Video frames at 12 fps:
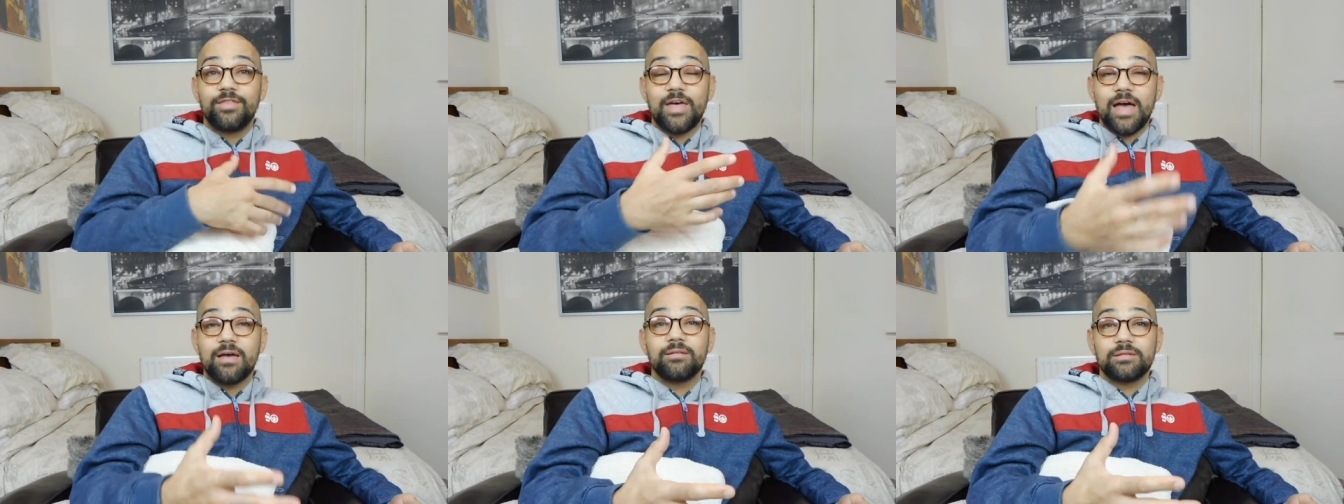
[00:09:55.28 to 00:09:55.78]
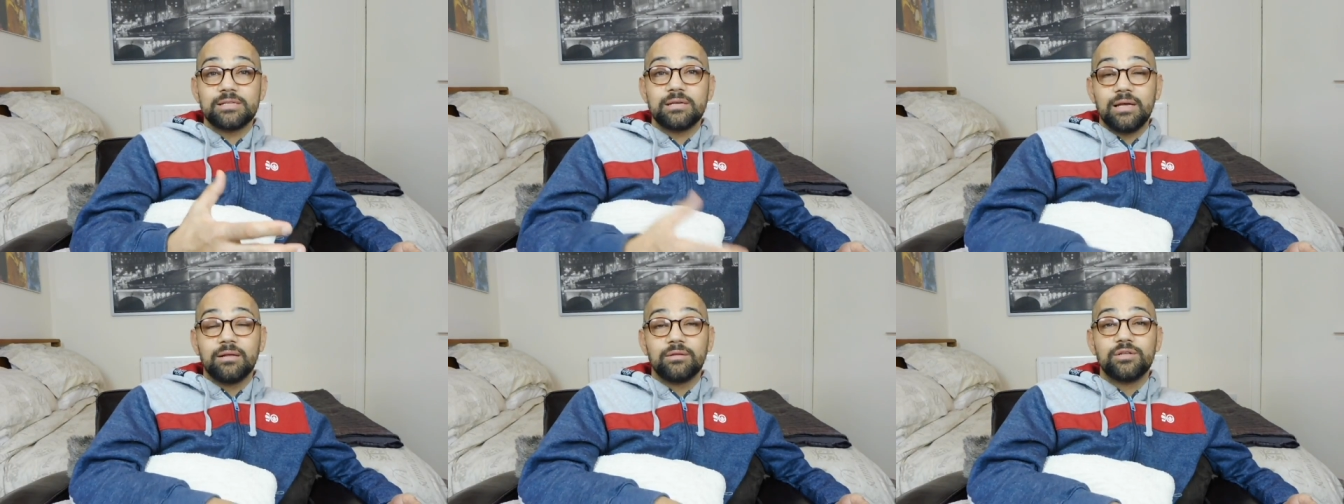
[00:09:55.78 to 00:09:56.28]
that
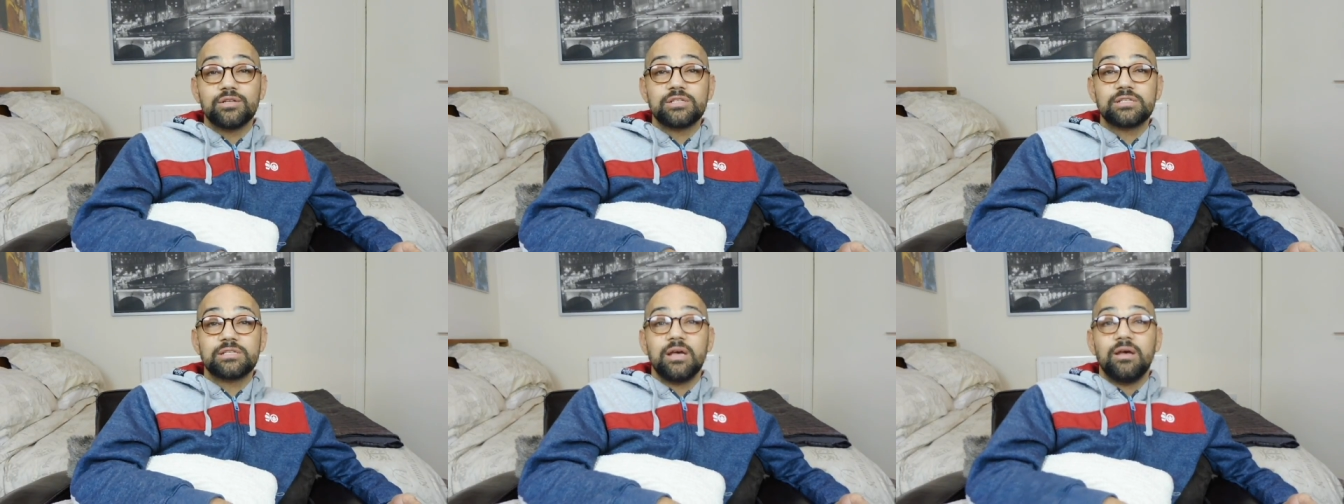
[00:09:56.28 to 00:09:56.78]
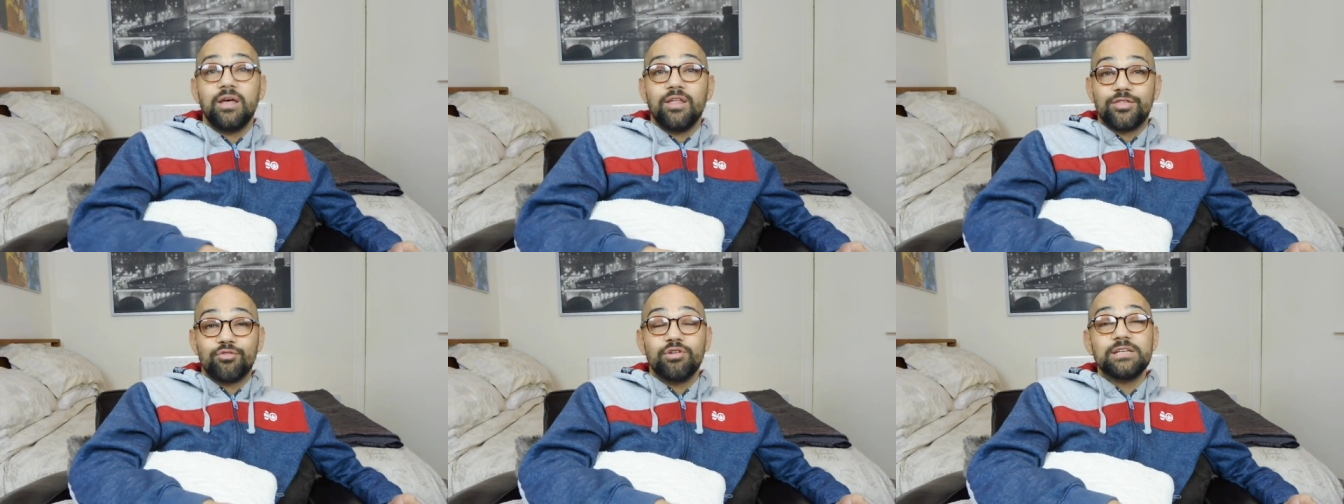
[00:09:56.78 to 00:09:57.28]
illness
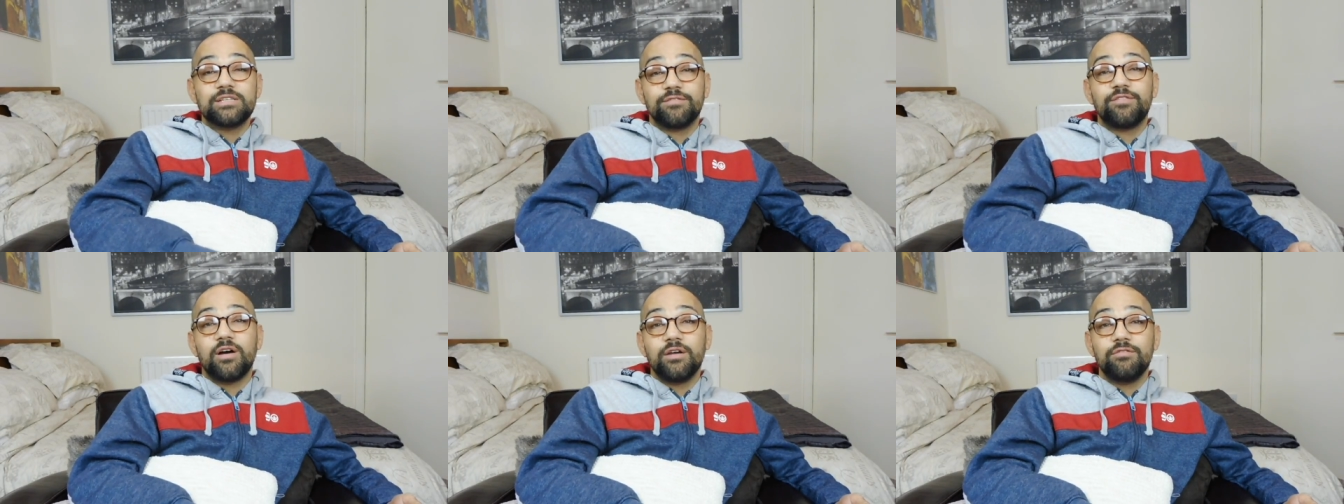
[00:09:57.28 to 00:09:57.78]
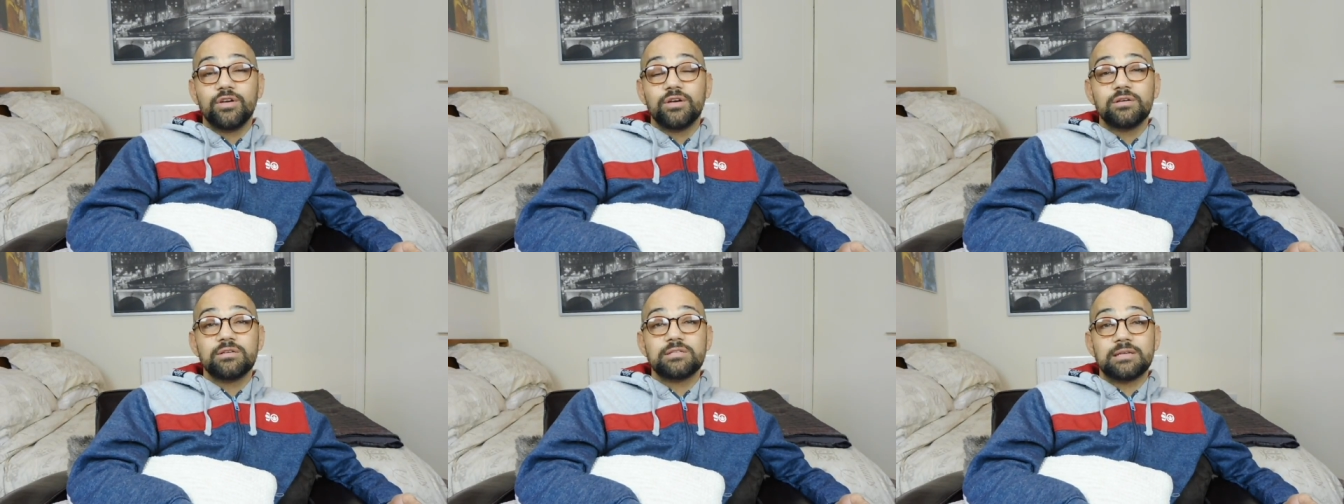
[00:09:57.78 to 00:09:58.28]
3 to 5
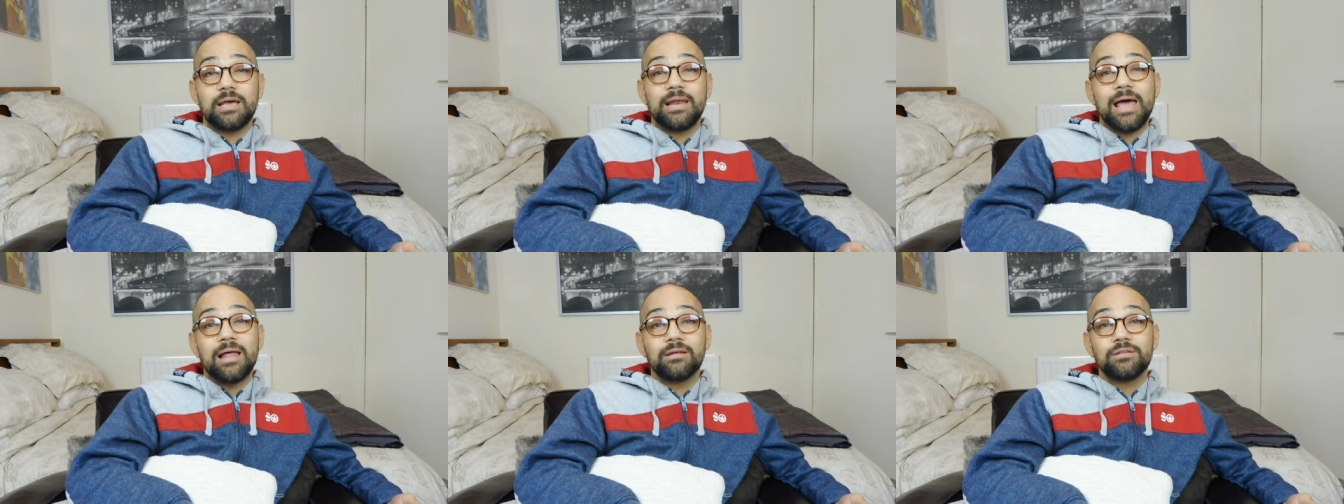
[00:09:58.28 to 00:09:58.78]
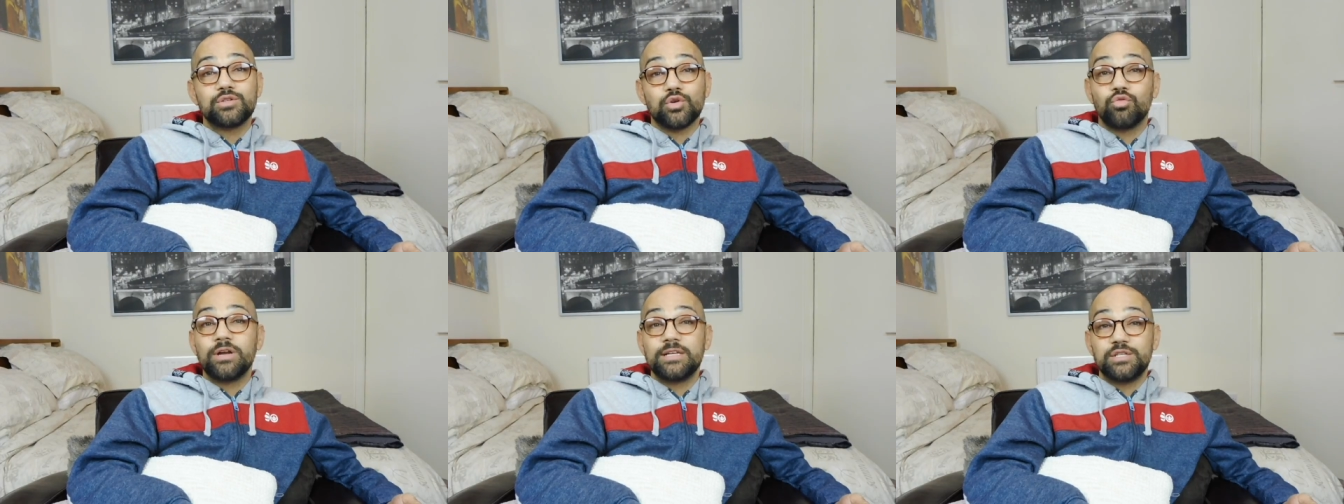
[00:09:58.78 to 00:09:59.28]
years, and Alan's
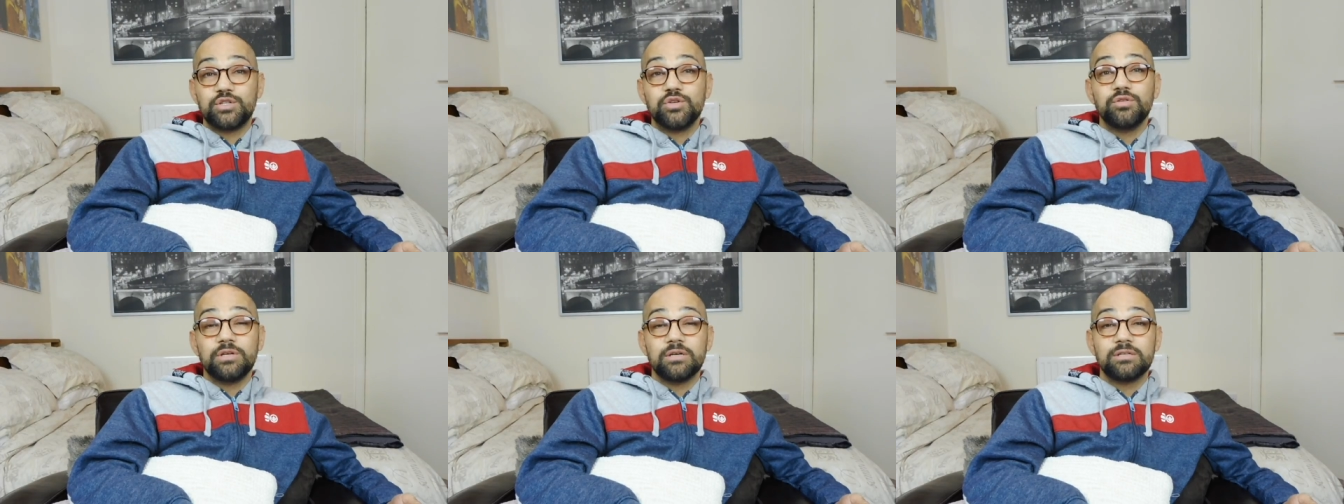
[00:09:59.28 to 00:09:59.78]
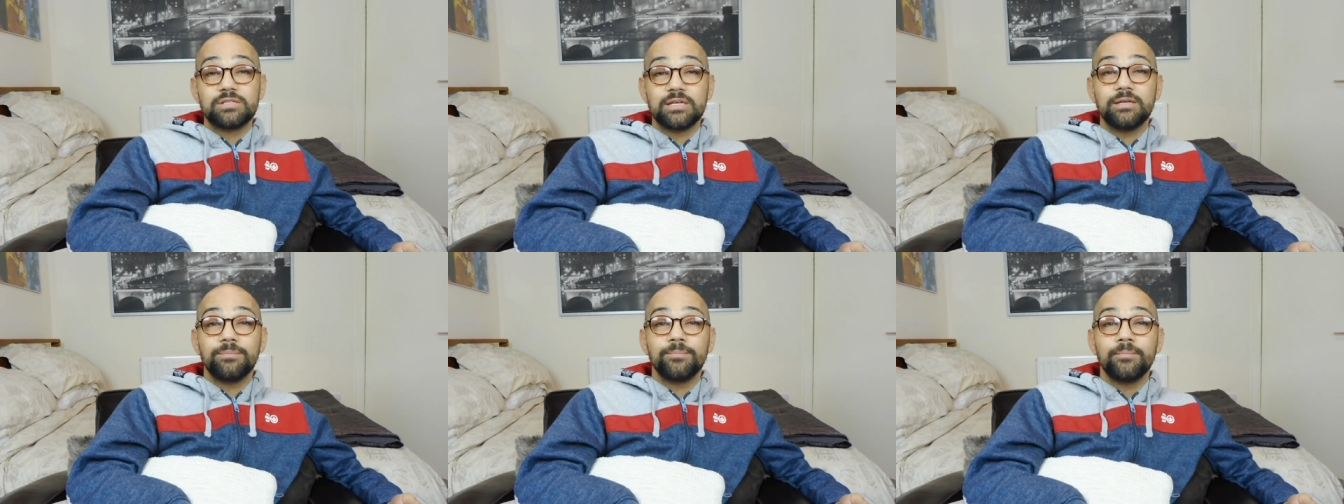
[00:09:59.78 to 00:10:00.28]
already 2 years in.